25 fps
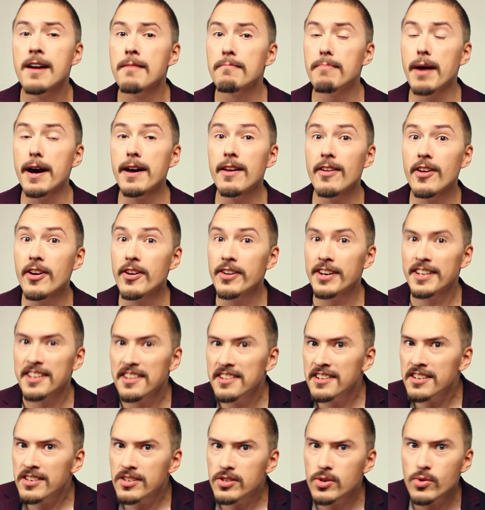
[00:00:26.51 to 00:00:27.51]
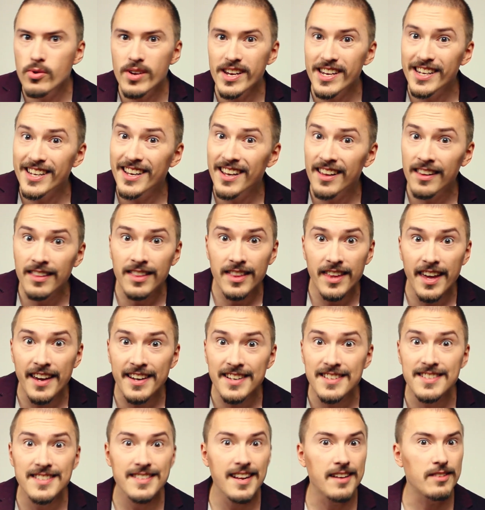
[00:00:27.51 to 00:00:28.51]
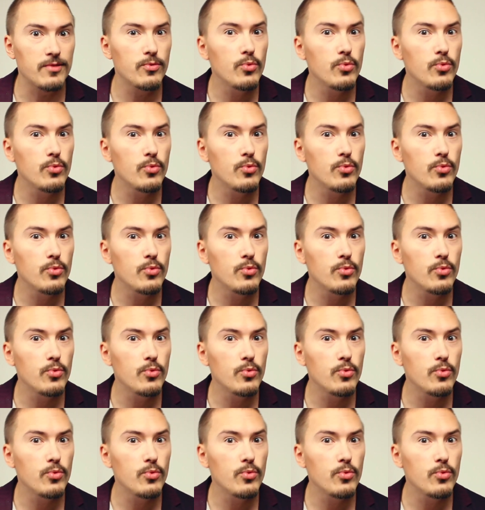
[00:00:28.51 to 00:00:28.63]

by learning intriguing things that